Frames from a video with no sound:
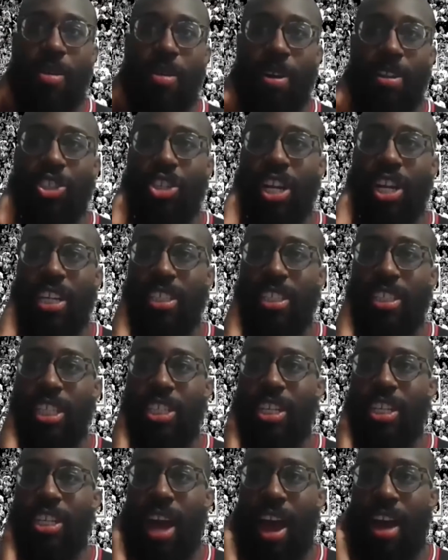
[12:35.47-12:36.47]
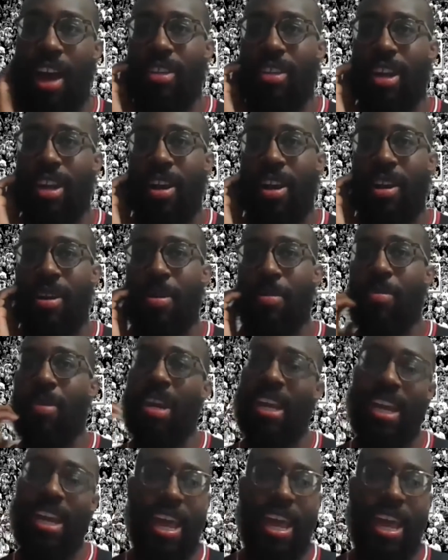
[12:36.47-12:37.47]
the transition out there, but
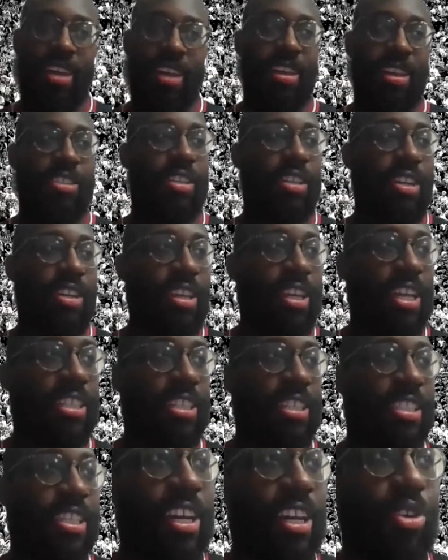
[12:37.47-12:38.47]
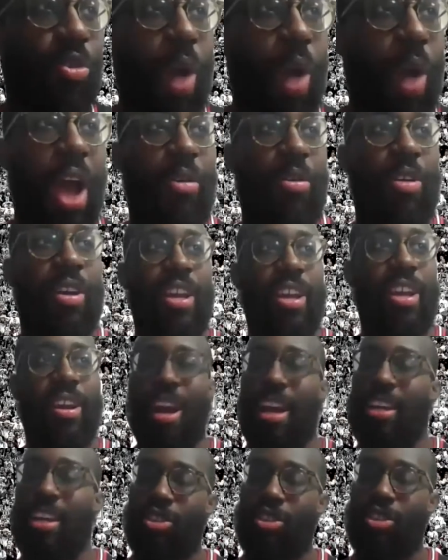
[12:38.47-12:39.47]
again, let's get into why we're
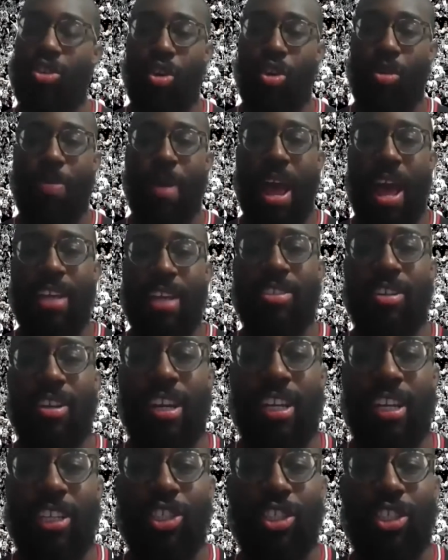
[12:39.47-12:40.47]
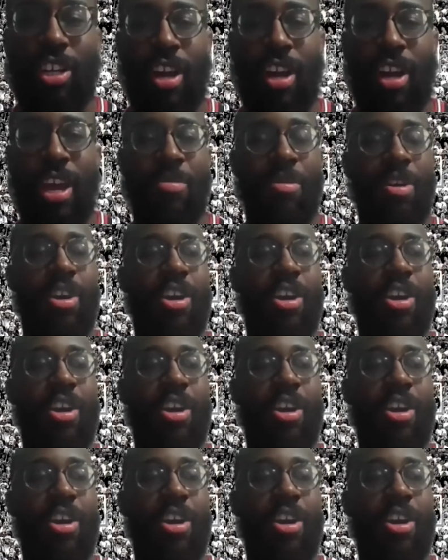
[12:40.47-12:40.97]
here. I scroll past on Instagram,